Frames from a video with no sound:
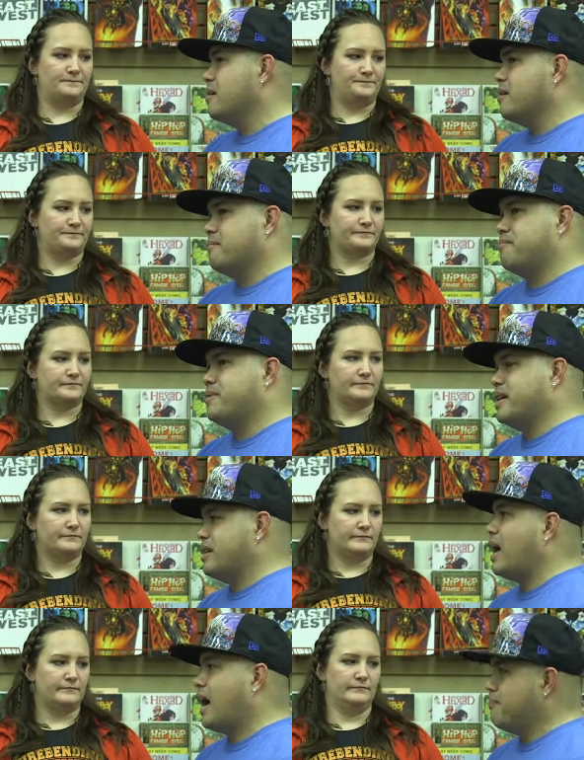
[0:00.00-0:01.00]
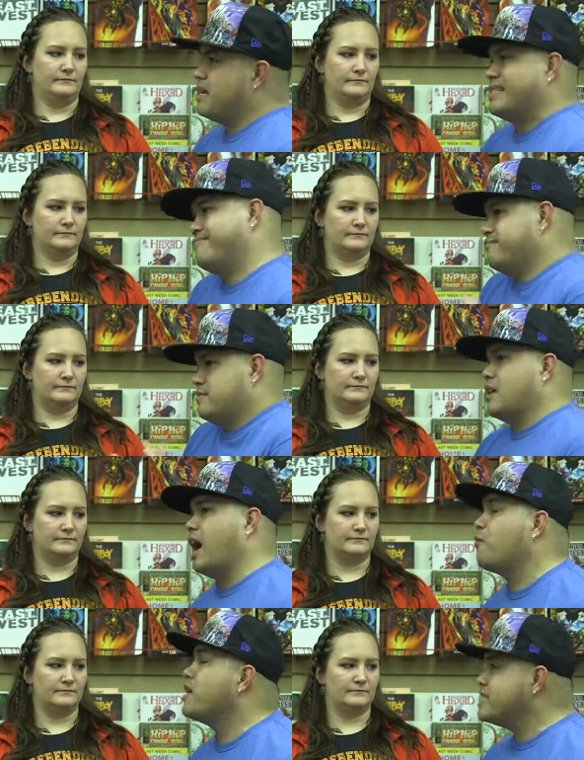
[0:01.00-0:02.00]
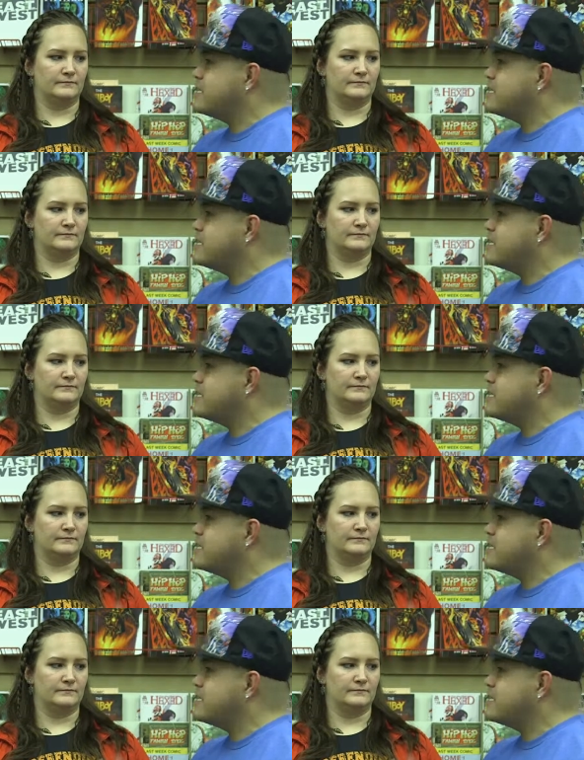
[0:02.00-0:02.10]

Speaker 1: Mm. But I'm. I want